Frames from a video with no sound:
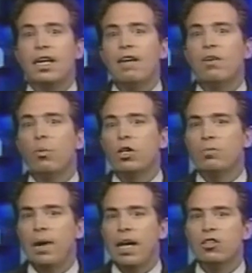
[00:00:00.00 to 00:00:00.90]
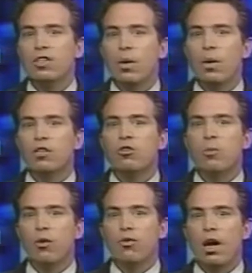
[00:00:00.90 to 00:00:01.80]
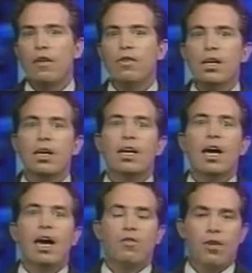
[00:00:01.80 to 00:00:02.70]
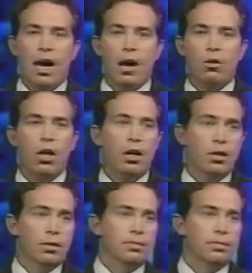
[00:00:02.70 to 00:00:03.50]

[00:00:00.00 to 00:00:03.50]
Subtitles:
even which pages they went to most often, and for how long.